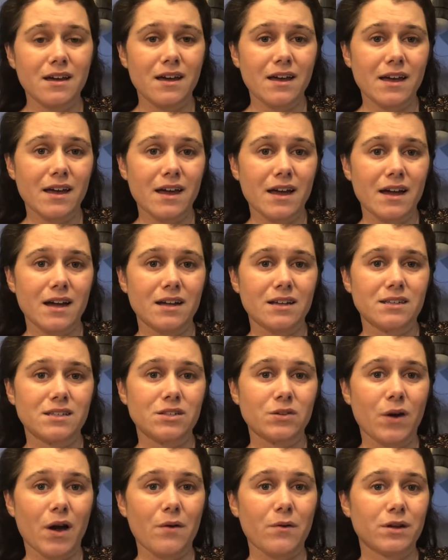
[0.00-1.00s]
And
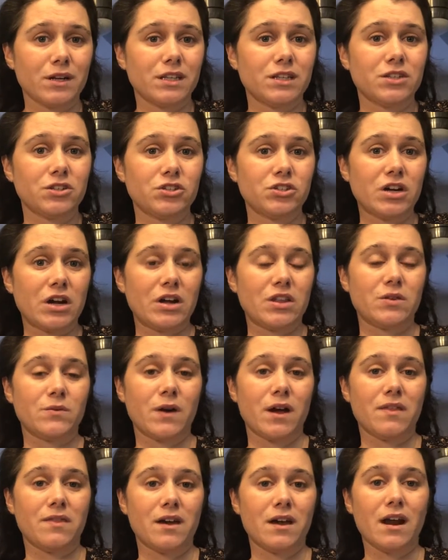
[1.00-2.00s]
so I wanted to share the
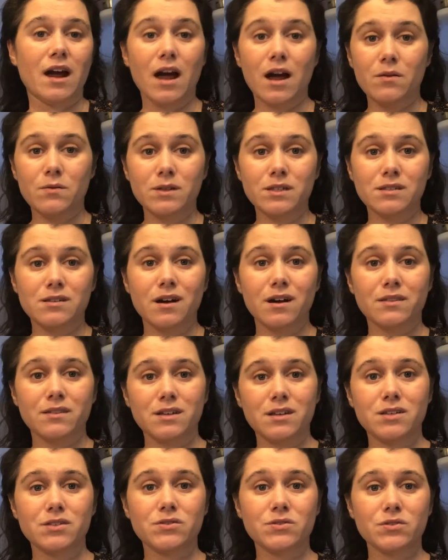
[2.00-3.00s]
way that I was taught the
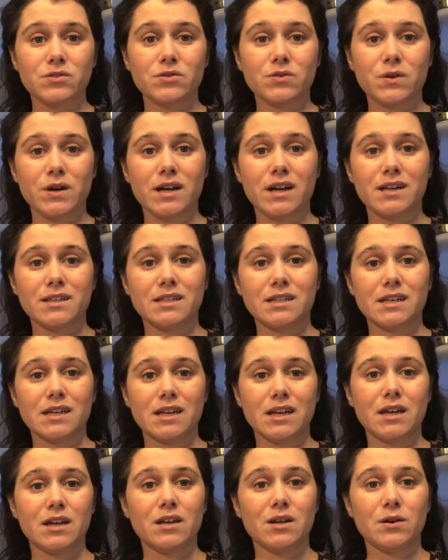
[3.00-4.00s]
Easter story as a
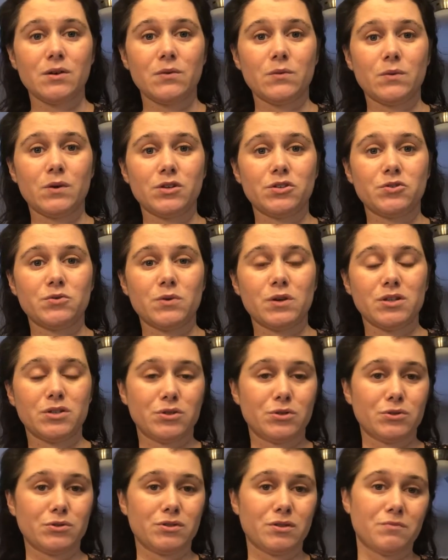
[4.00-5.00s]
kid, which was
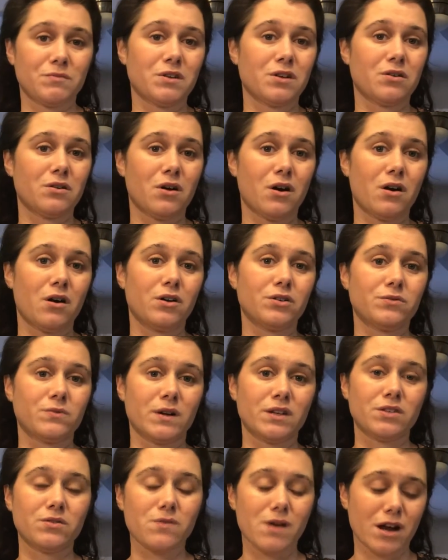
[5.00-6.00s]
through something called
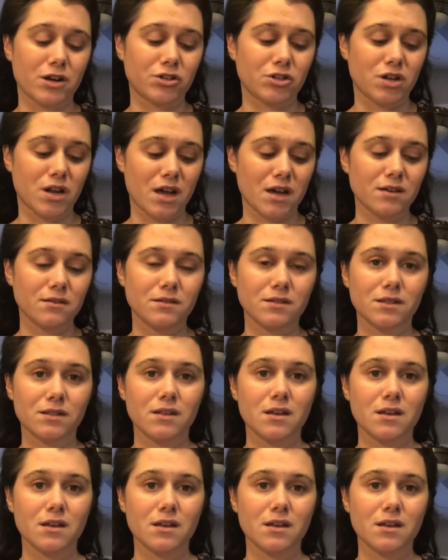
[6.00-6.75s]
resurrection eggs.